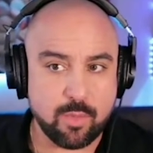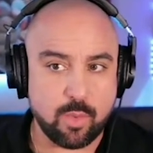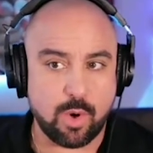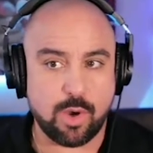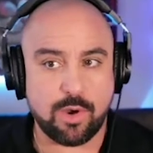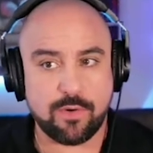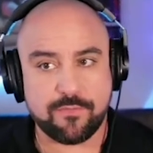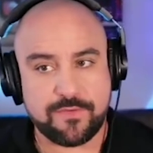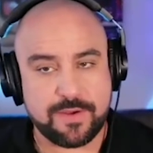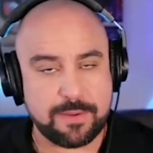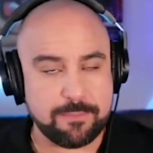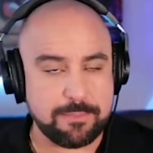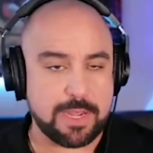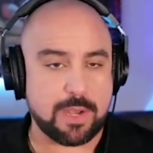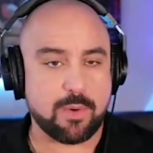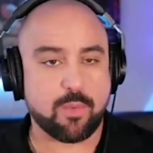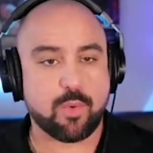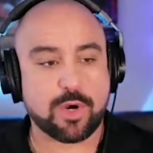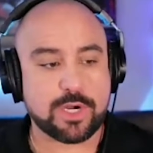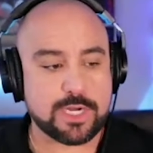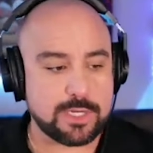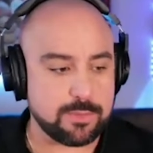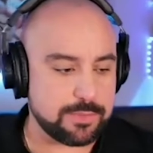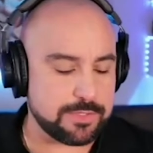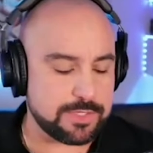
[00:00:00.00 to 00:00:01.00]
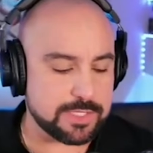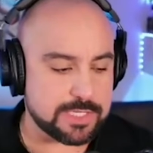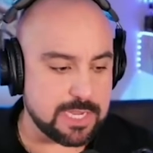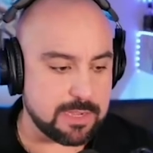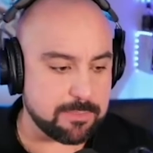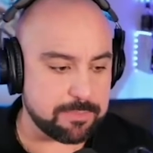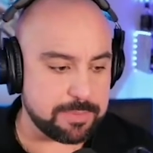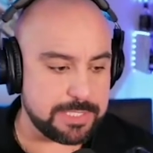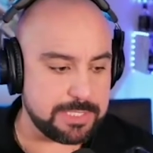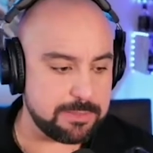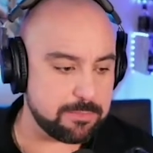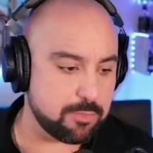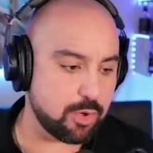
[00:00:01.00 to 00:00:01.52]
Well, if I'm not working with the
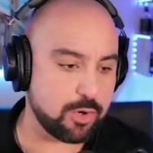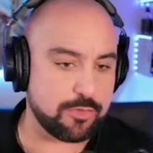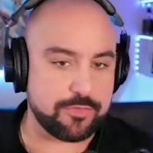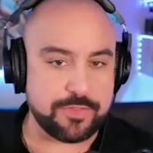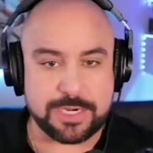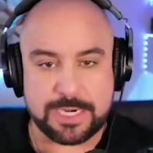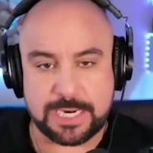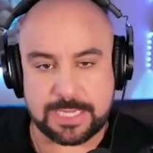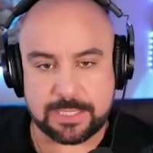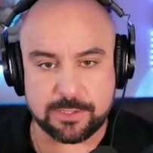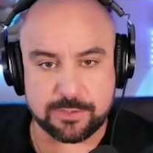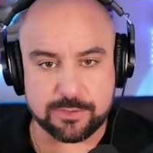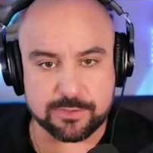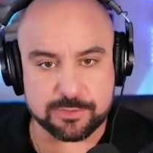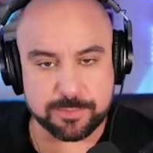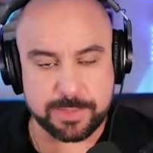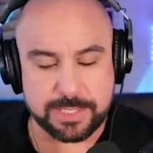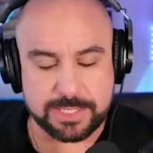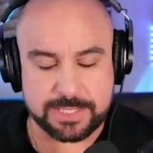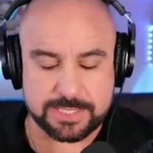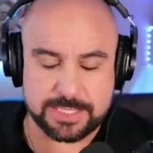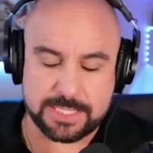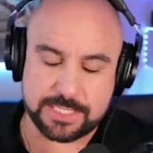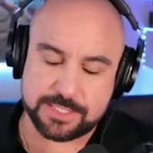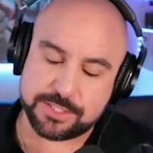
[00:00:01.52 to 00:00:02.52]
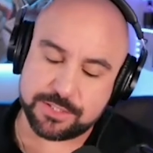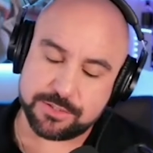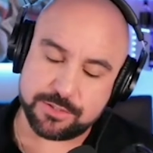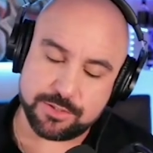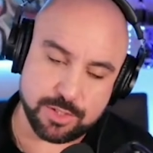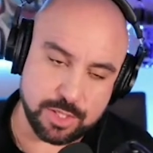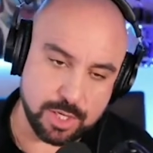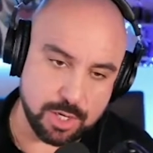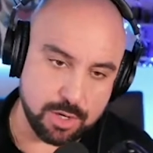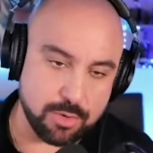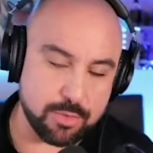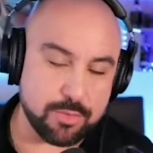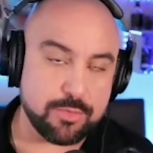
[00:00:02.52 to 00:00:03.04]
company anymore, then I lose my
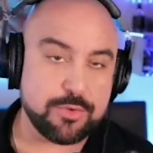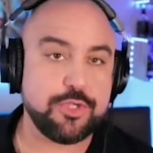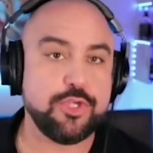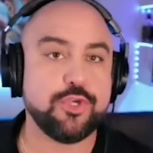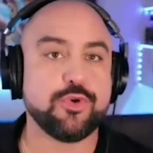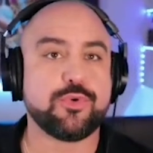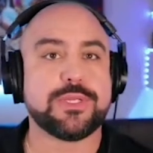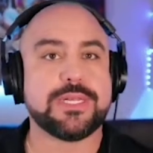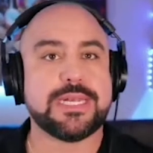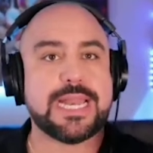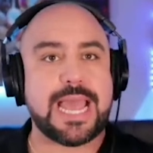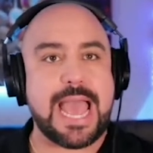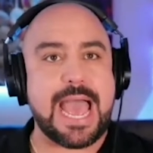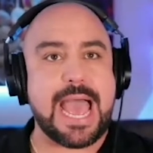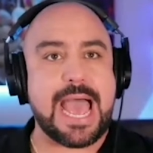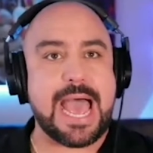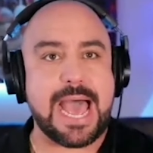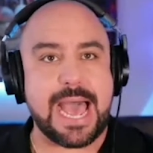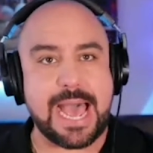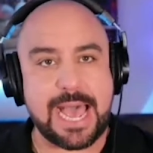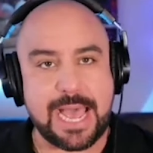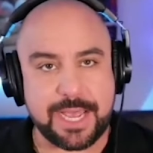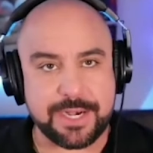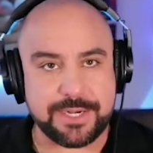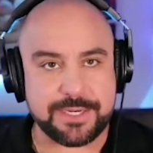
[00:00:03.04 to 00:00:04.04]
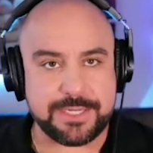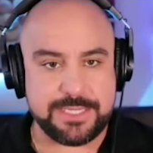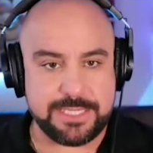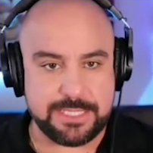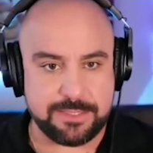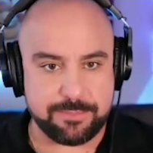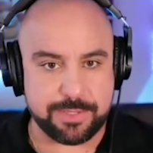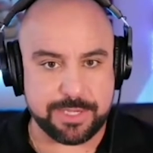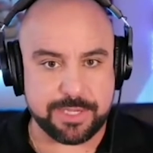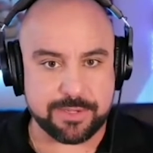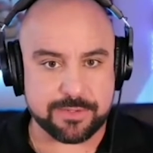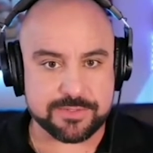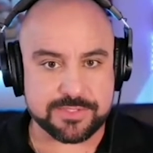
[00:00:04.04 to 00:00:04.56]
connection. No, you can add
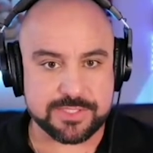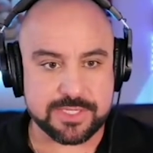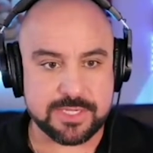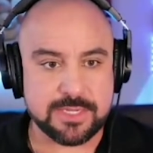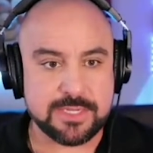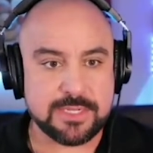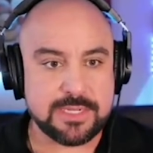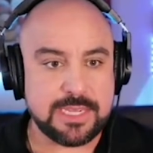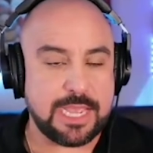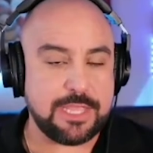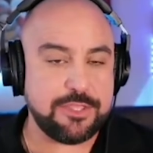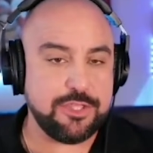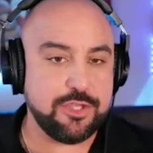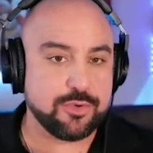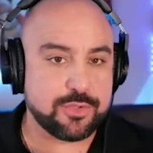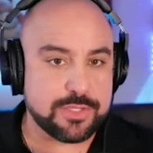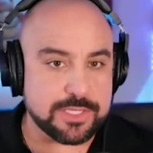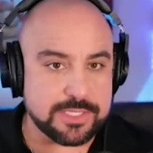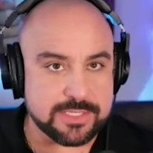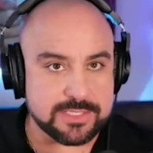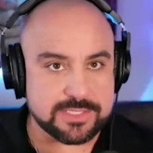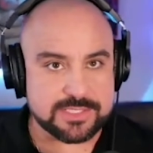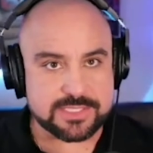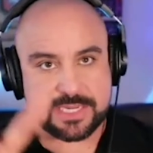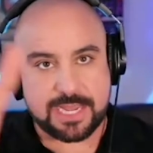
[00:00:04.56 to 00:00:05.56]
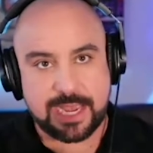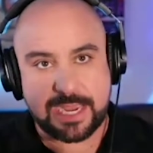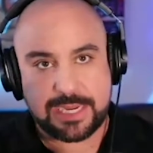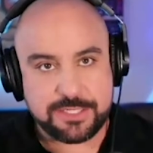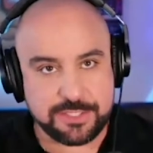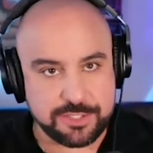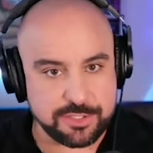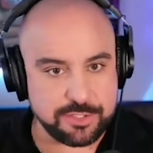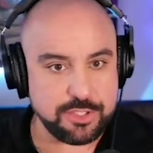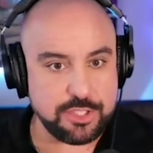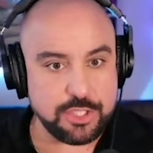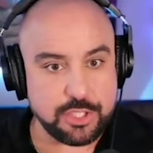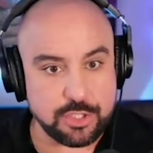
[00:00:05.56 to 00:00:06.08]
emails and you can
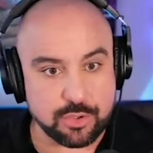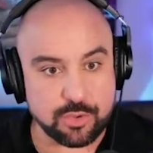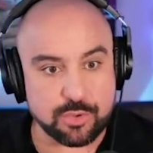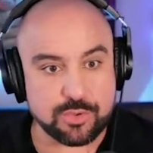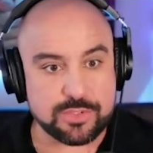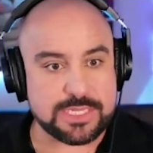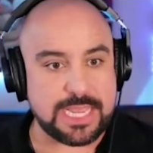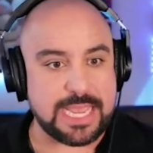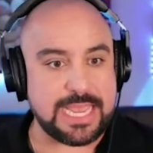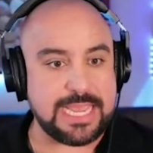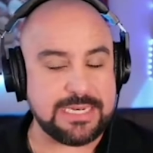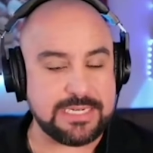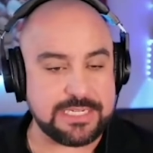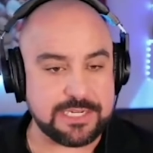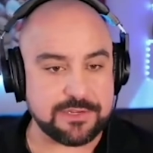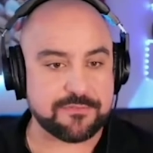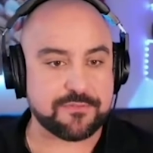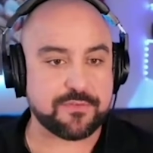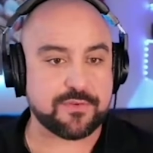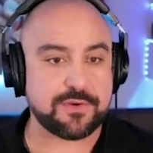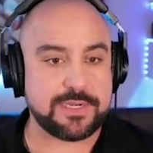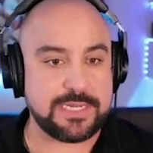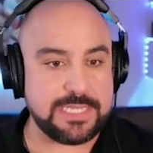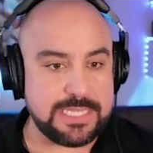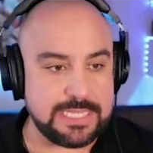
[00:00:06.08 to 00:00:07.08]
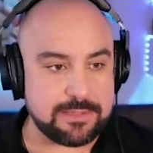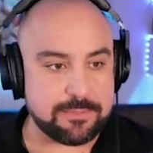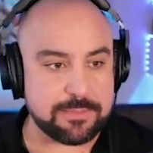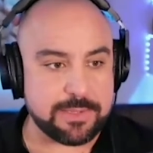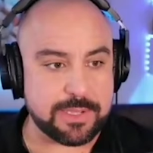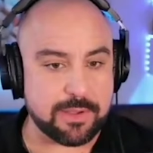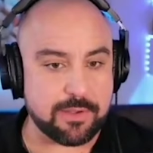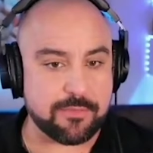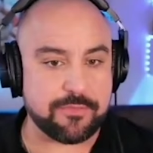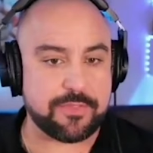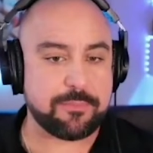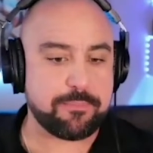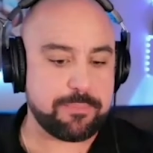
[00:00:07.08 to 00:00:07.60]
decide to use a different
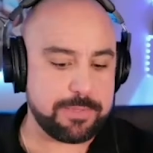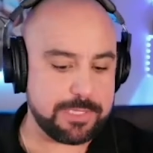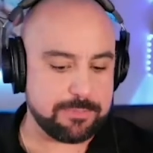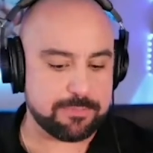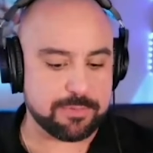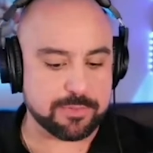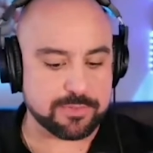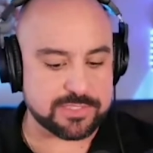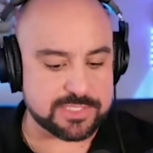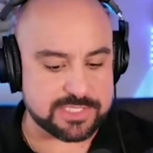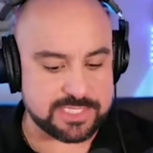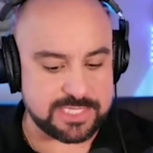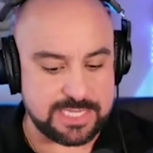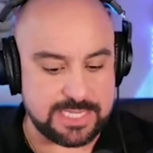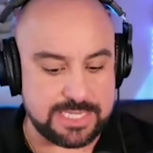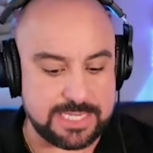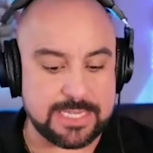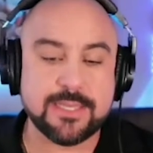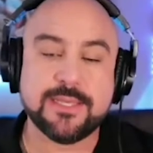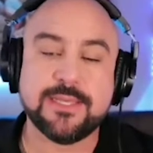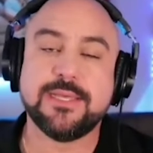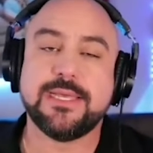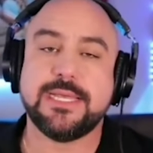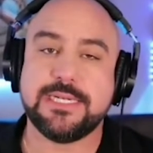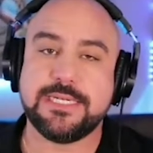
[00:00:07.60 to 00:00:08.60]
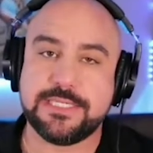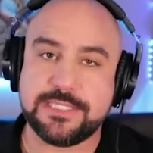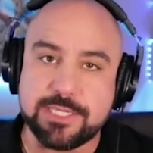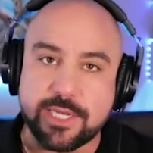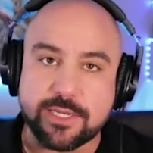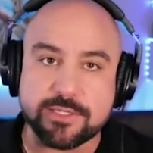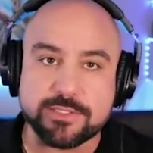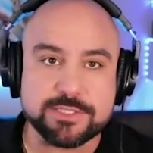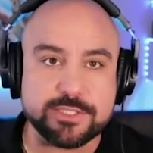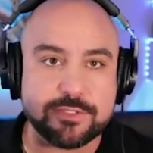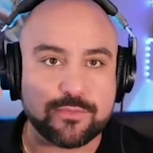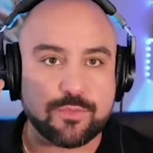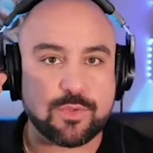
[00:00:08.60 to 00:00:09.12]
email that people see. It
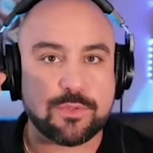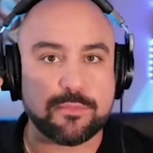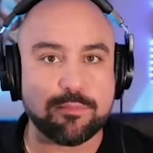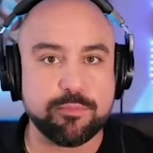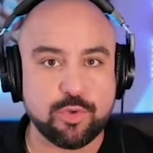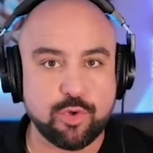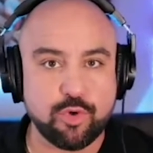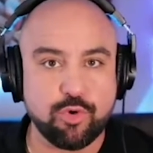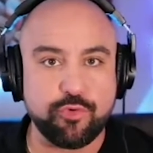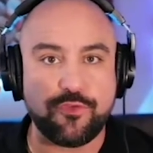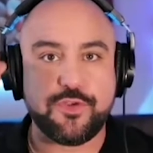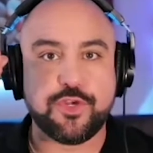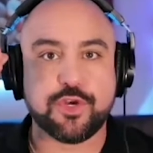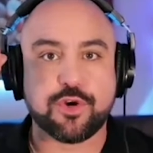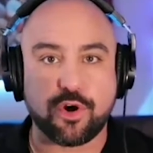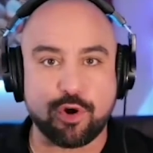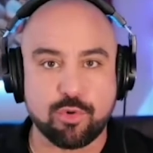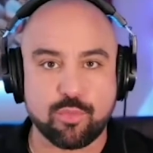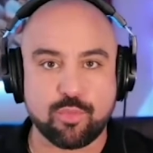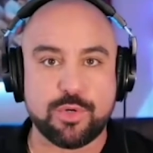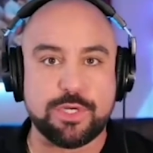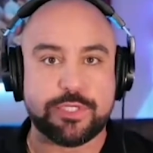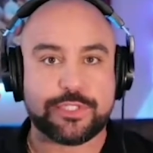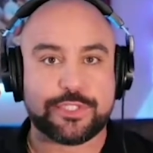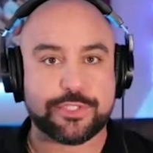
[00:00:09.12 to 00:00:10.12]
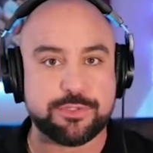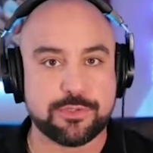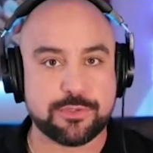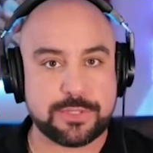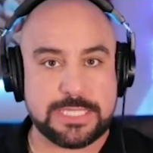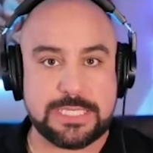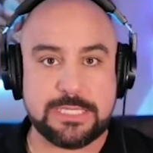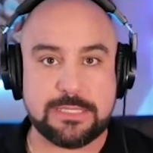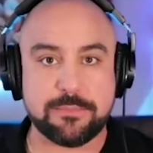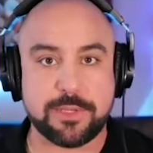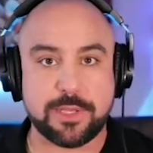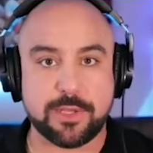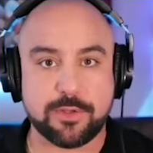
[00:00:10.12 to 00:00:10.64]
doesn't remove your original
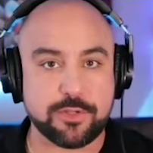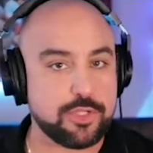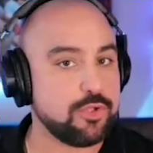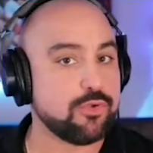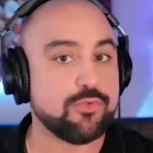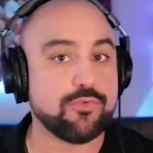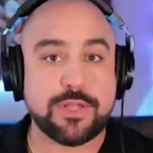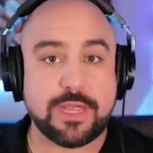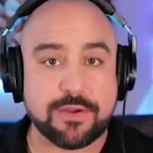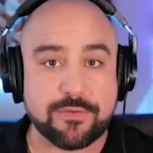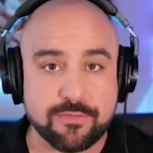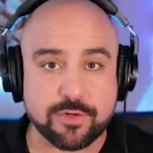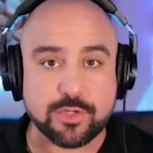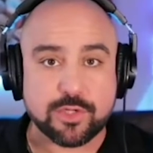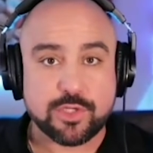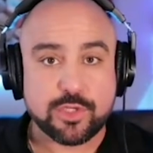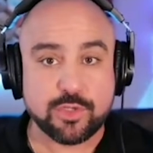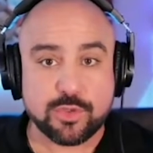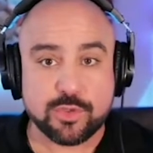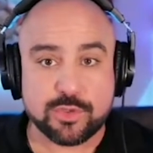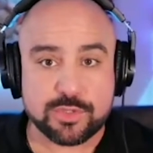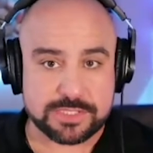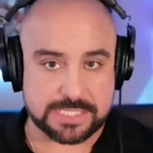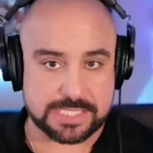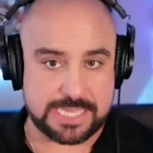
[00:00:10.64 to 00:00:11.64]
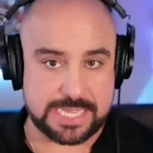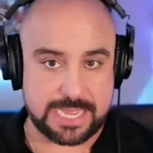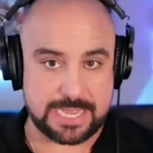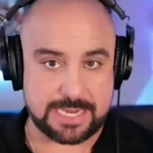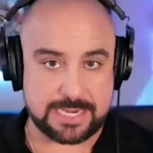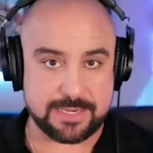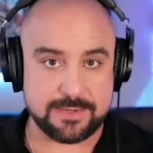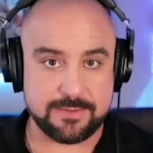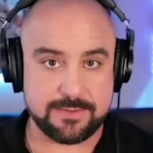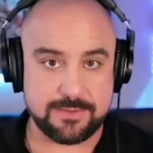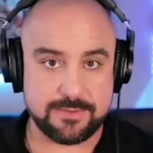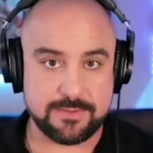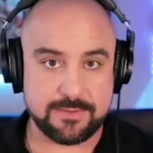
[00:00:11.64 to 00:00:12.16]
email. You'll never lose
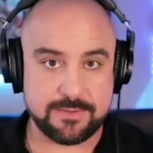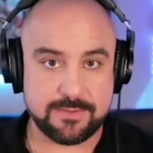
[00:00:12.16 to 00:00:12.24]
that.